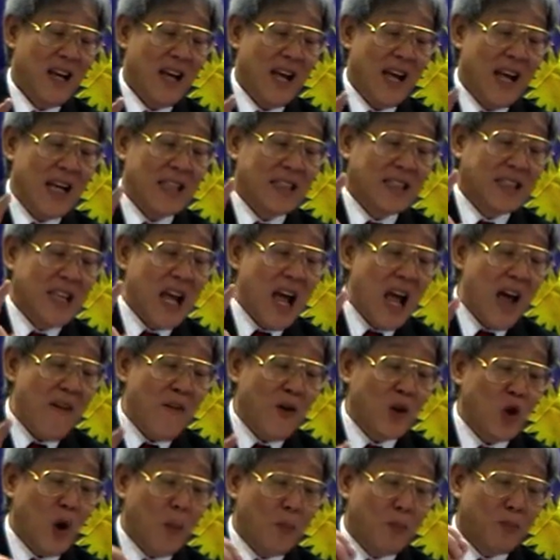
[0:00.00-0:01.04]
is
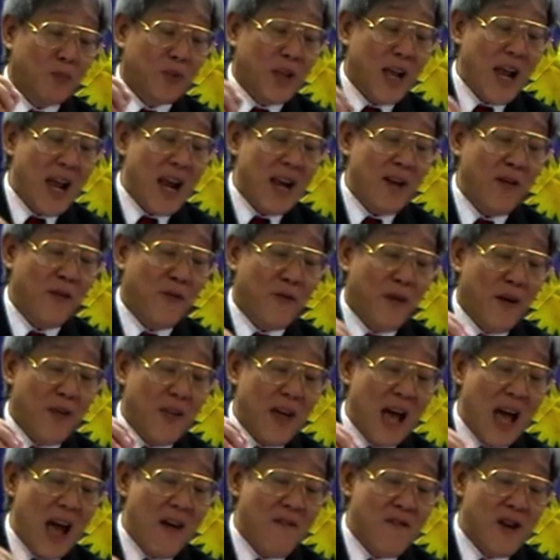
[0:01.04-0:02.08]
therefore to obtain further
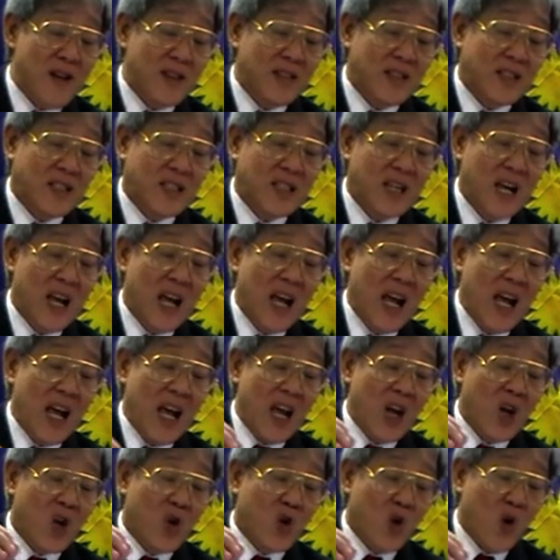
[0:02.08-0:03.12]
evidence
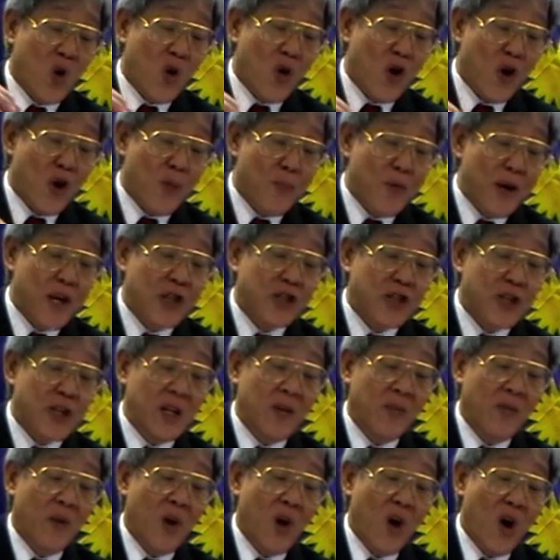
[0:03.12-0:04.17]
in
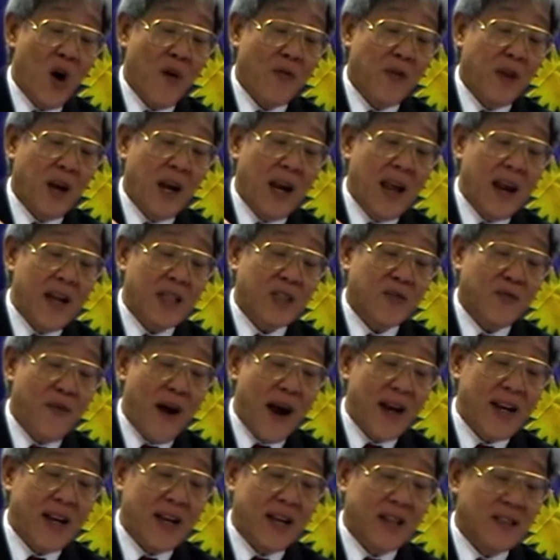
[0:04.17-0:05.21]
corroboration of the latest
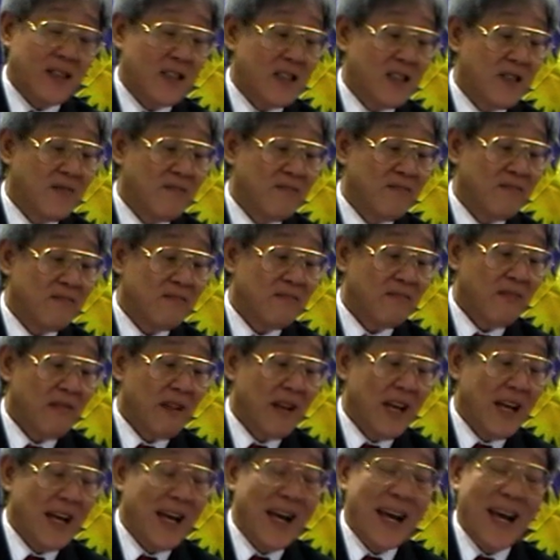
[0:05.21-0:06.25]
findings,
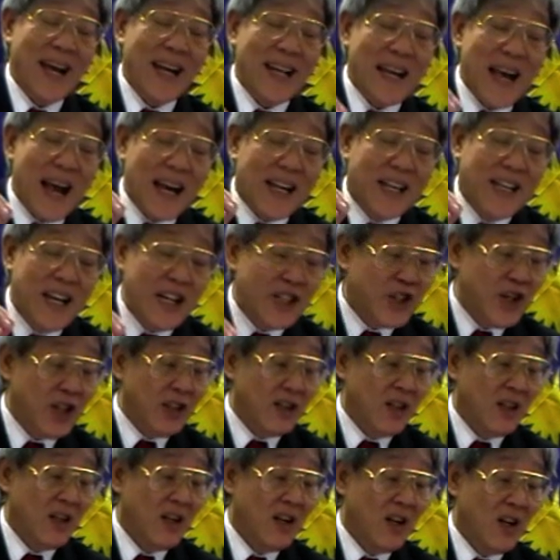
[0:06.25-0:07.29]
in
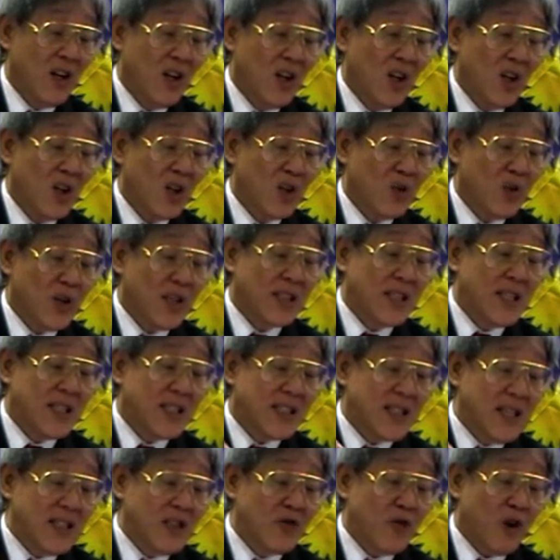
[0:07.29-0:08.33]
addition to the
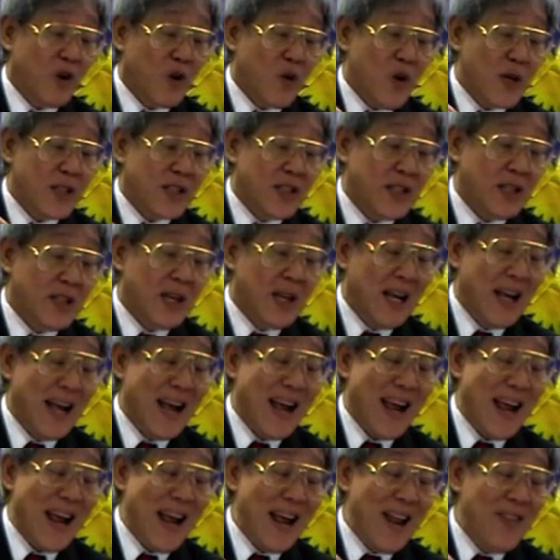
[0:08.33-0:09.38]
assistance requested
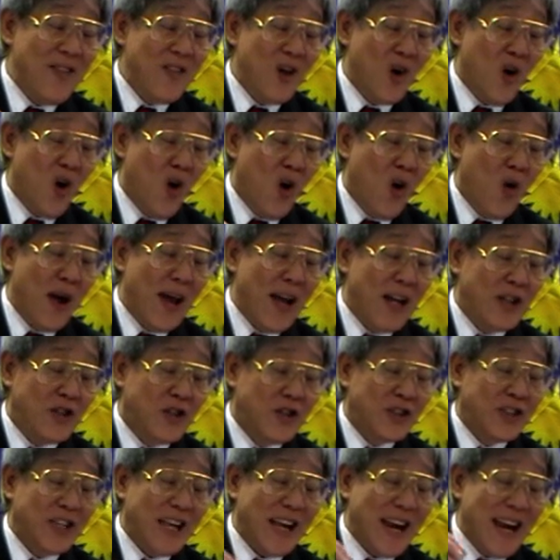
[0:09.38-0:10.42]
in the
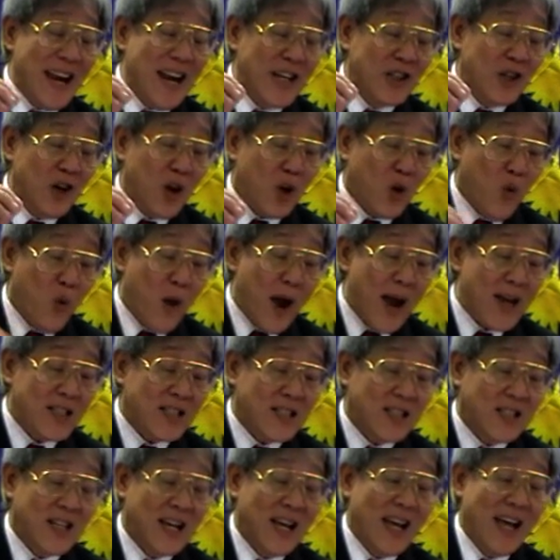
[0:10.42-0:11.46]
OAG's initial
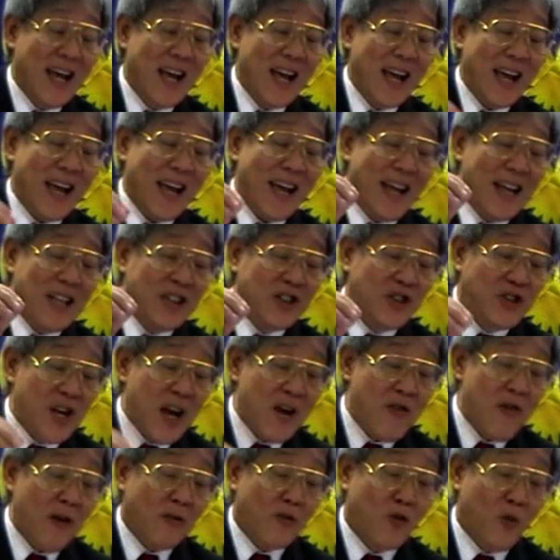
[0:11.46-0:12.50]
request in
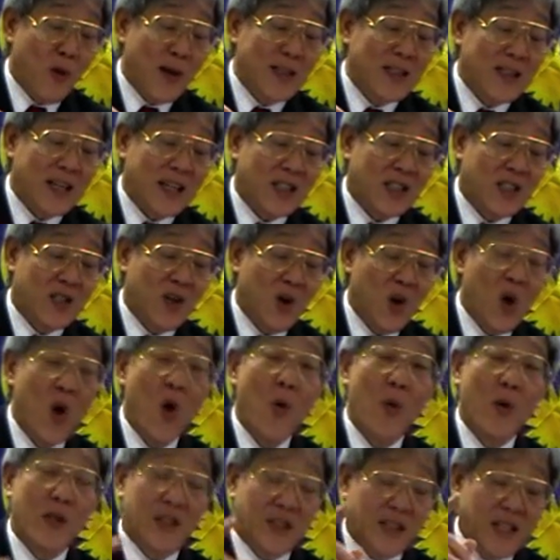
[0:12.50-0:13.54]
January of 2016,
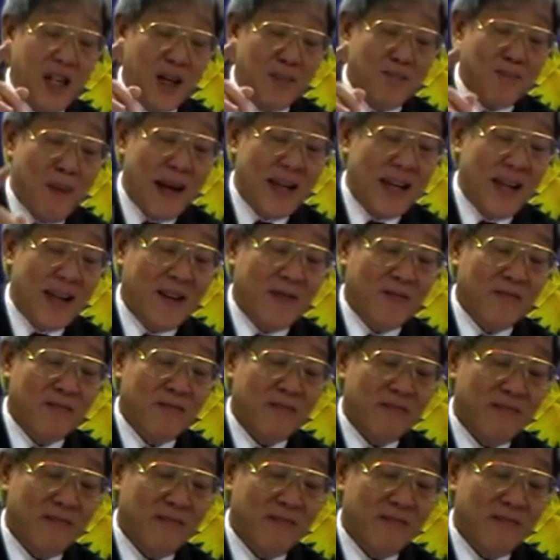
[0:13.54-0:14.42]
which is still pending.